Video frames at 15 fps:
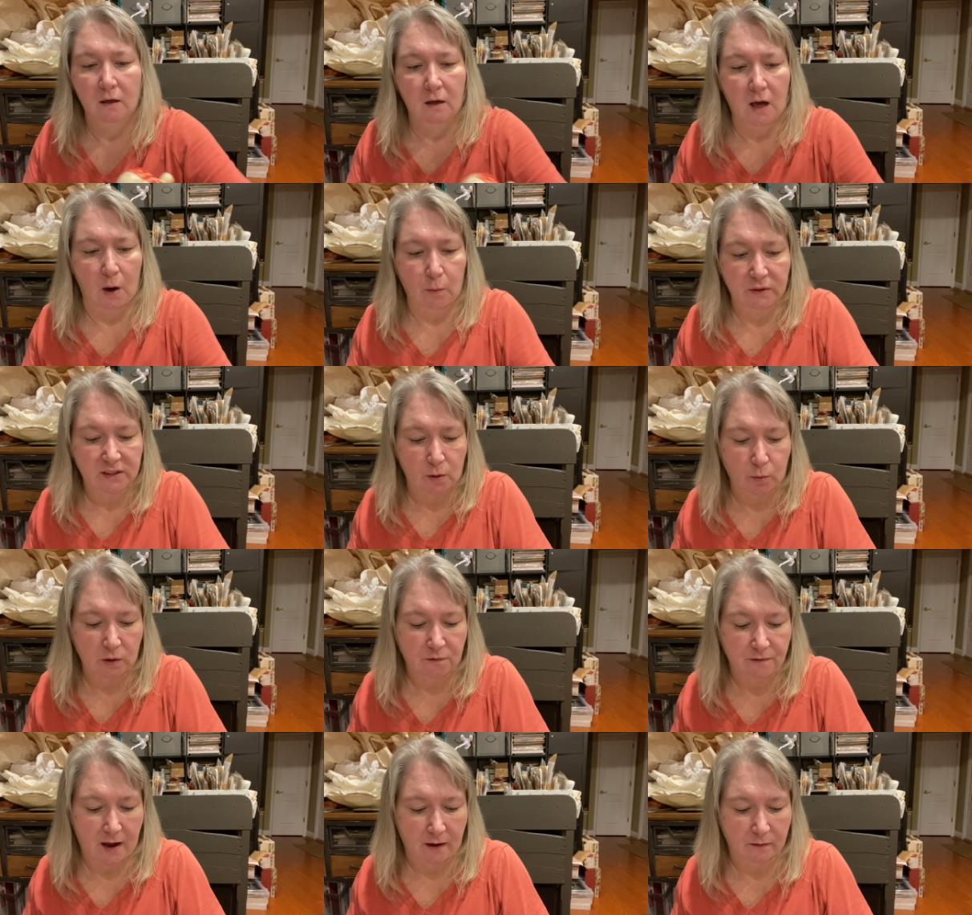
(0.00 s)
I wish I would have
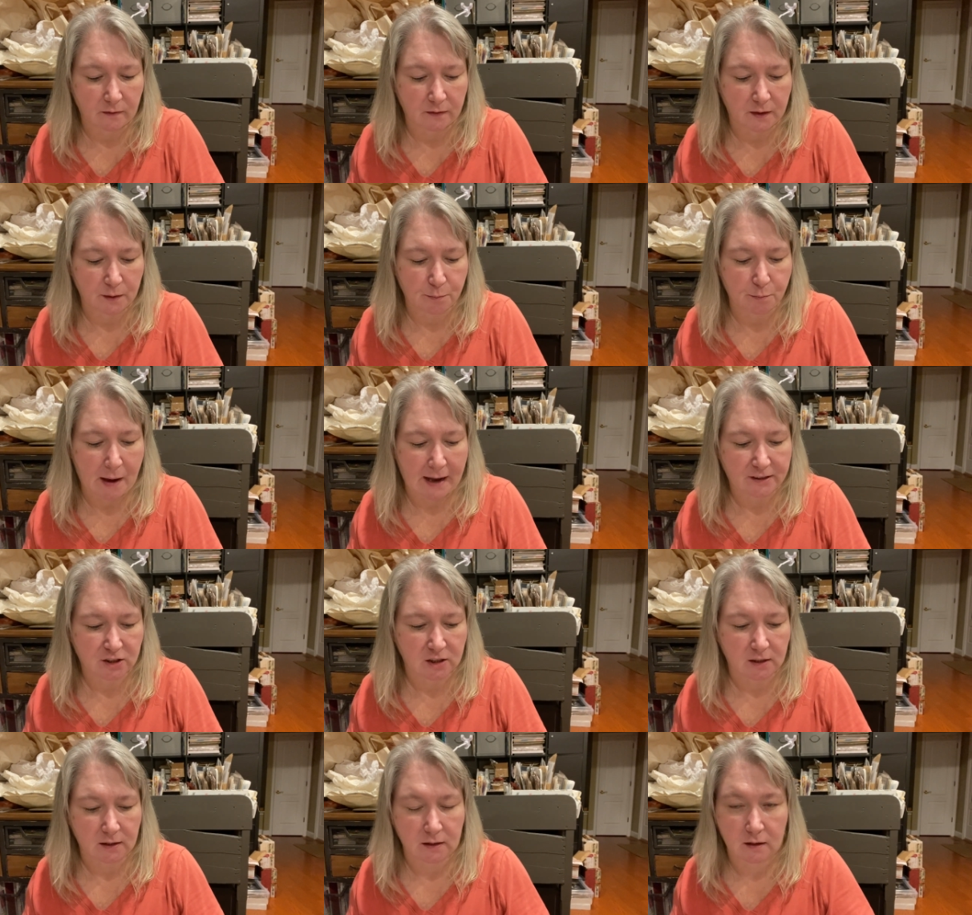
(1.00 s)
found the
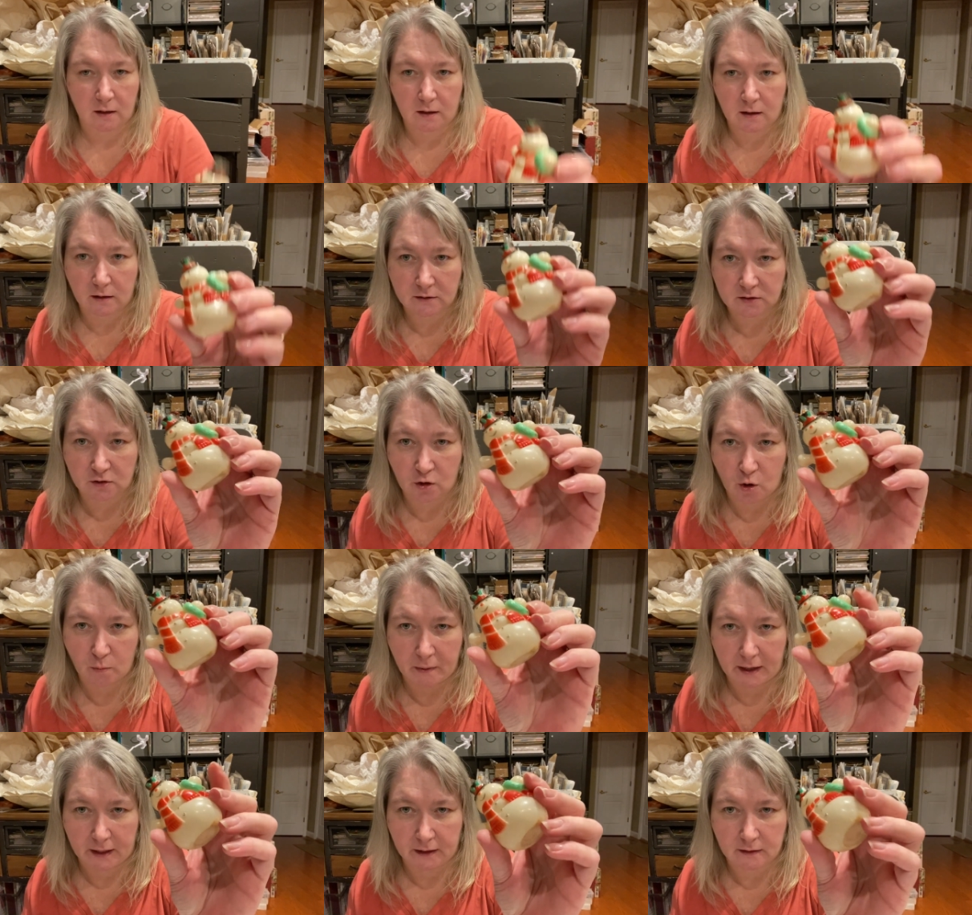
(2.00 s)
matching
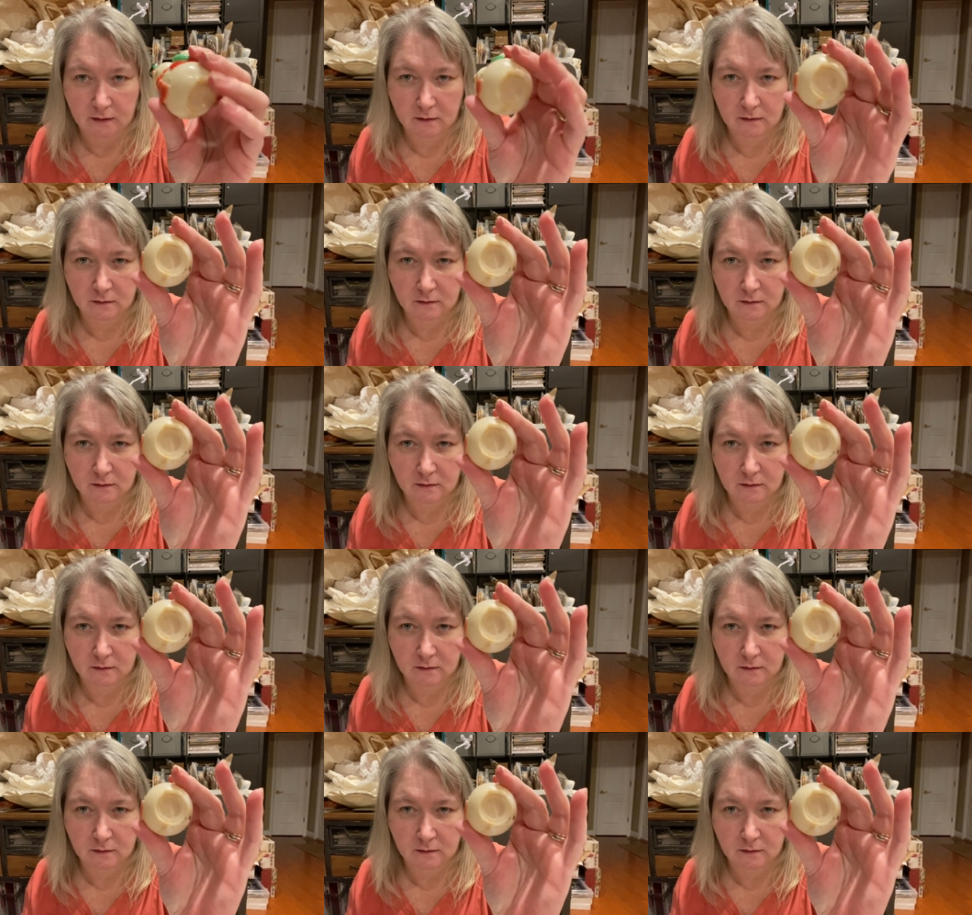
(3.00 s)
snowman